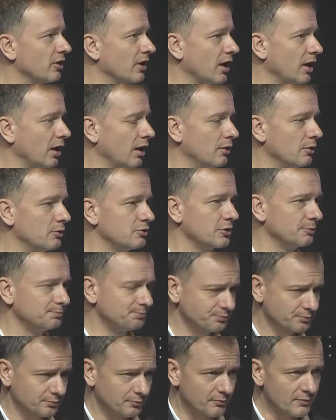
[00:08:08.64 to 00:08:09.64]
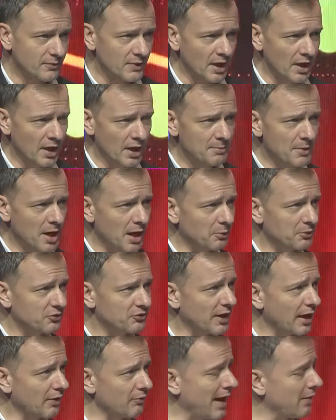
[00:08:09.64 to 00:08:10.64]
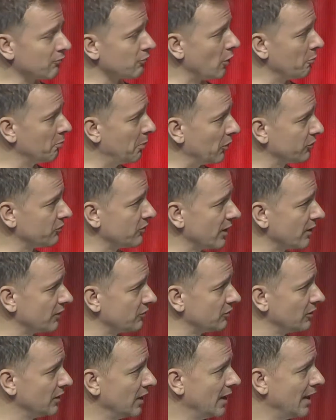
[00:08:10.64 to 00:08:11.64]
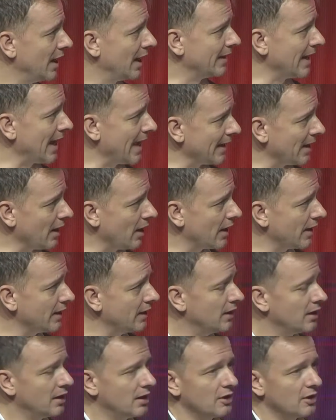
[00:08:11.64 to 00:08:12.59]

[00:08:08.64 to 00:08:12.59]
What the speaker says: include, I would say, around robotics and AI.